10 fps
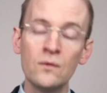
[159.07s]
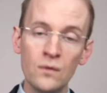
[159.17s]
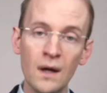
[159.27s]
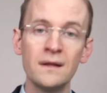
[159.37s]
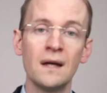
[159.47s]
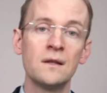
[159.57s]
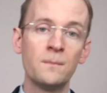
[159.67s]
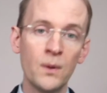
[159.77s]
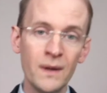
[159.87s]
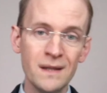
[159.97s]
Rather, at the
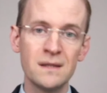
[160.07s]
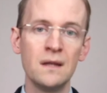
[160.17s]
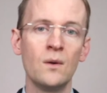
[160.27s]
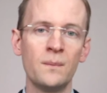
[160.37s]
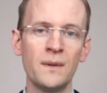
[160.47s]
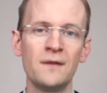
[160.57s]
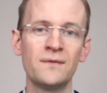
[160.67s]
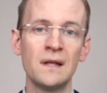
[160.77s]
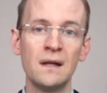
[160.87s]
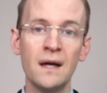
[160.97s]
point that you apply
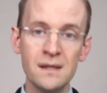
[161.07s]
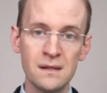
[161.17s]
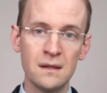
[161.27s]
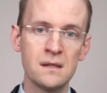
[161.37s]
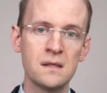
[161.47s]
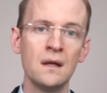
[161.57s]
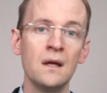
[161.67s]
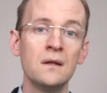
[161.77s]
for the license,